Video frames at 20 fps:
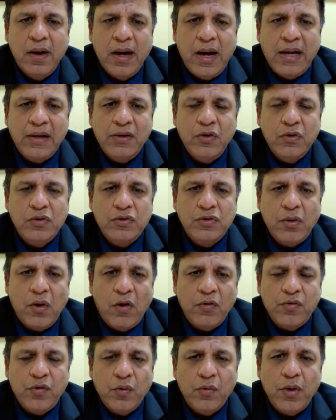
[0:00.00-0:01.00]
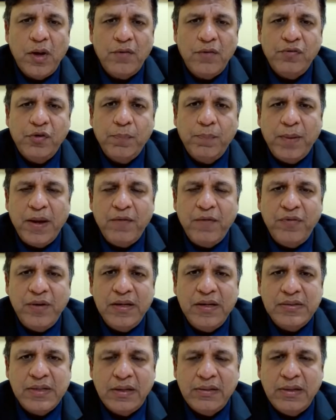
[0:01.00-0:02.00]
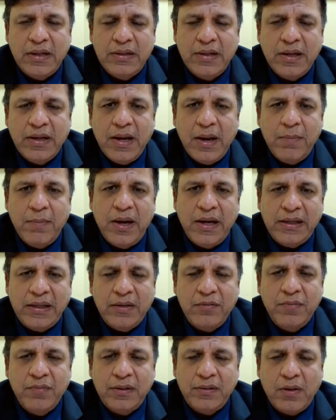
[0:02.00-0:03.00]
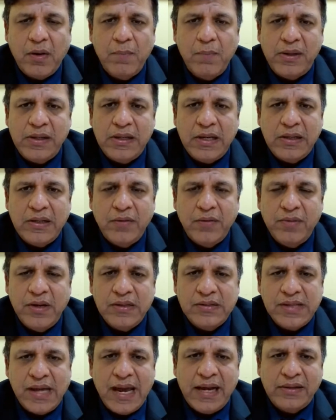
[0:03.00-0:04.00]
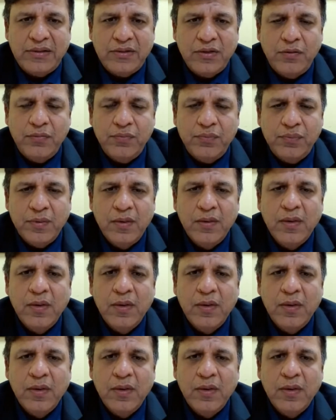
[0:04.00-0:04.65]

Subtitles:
and you'll also have to pay fees under the American Competitiveness Act of,